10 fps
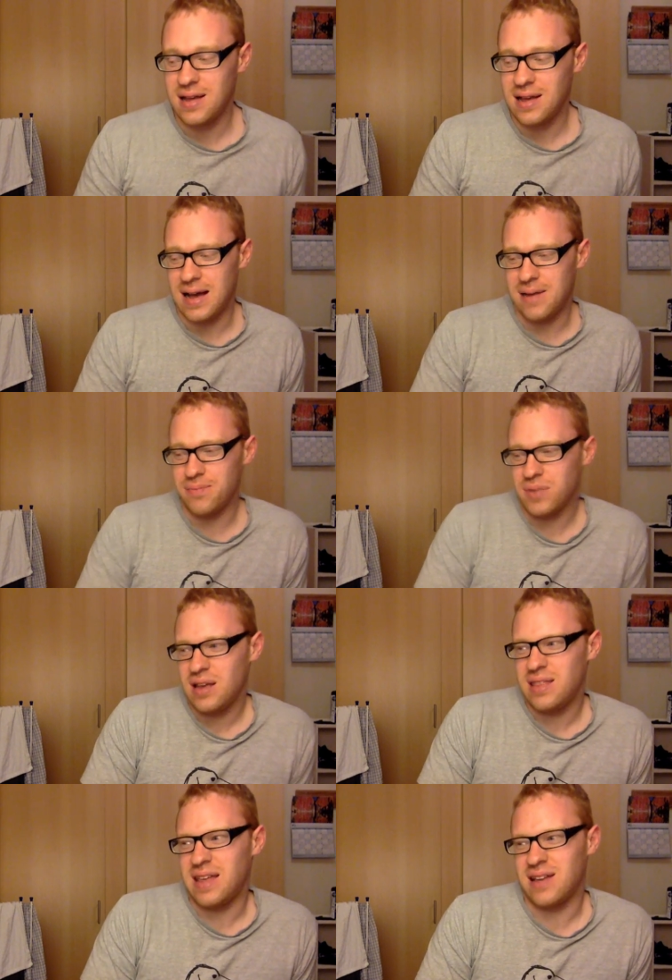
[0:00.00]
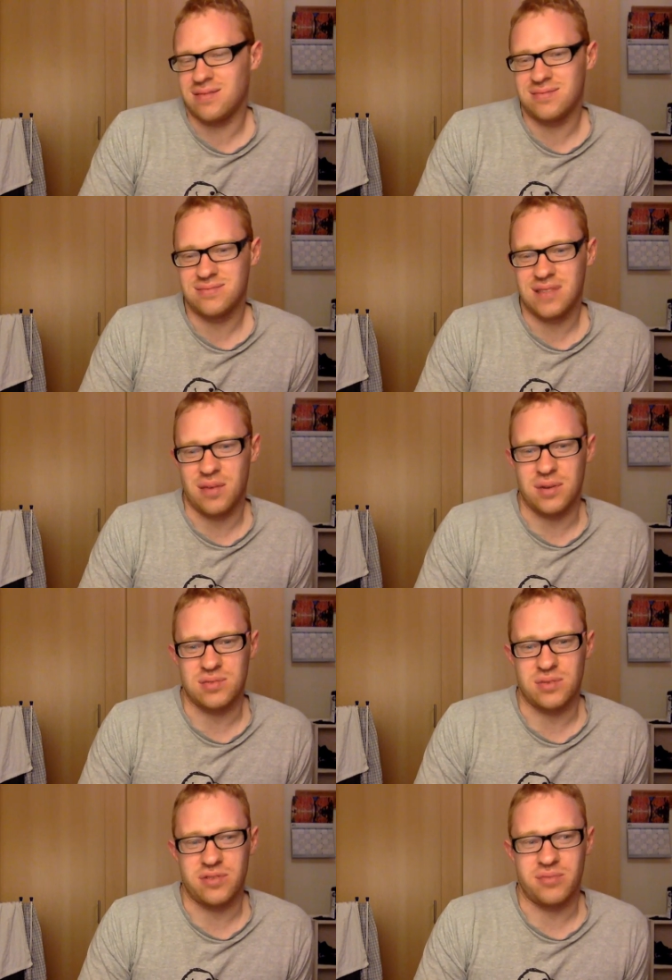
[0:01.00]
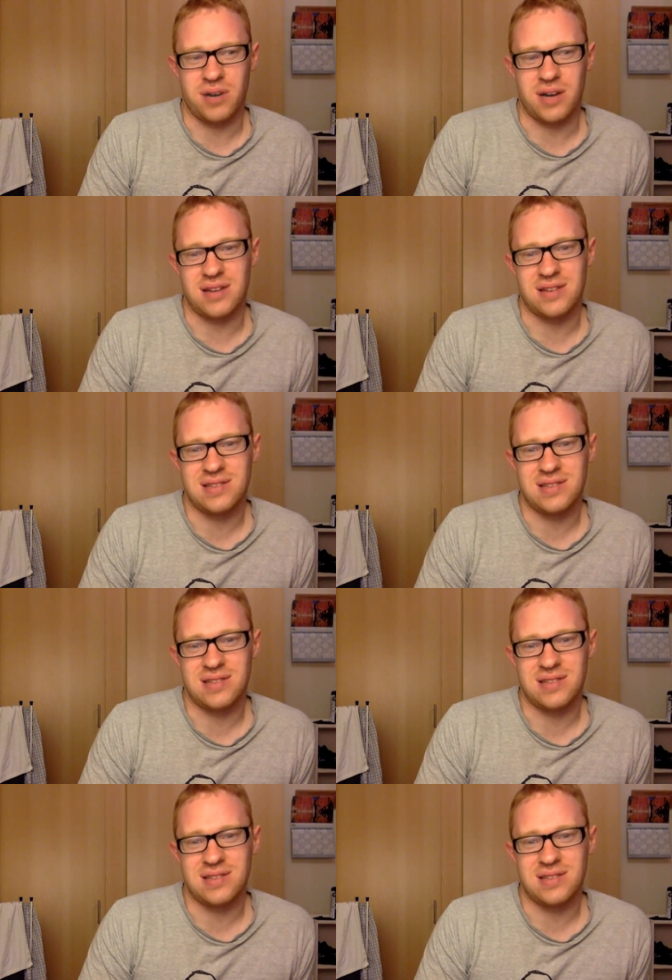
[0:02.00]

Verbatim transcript: Um, that that one's one of mine,